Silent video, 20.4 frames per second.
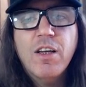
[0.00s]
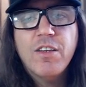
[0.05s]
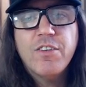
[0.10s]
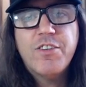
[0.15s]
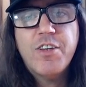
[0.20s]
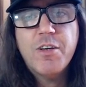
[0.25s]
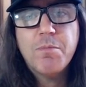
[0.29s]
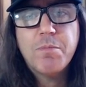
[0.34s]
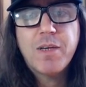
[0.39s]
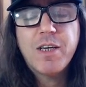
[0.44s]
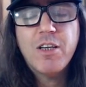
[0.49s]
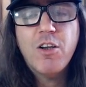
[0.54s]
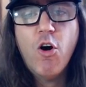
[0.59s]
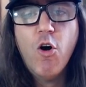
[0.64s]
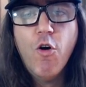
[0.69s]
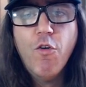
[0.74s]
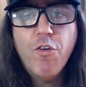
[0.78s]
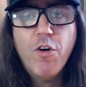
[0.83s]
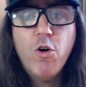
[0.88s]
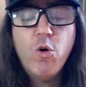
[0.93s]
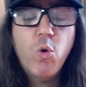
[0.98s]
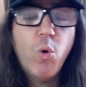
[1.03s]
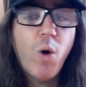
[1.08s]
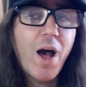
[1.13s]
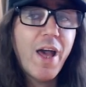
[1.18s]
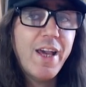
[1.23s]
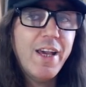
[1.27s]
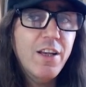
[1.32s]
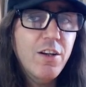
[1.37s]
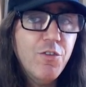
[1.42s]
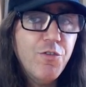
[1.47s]
Tim Canova, who I
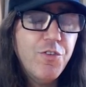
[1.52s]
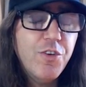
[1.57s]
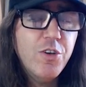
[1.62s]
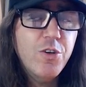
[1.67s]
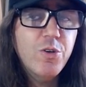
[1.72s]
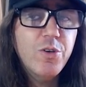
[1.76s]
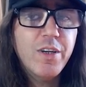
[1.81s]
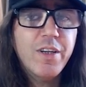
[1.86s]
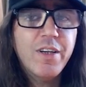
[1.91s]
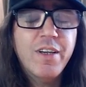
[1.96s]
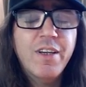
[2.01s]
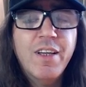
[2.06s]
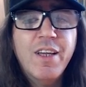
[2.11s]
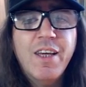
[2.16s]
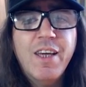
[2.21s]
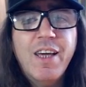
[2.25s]
interviewed and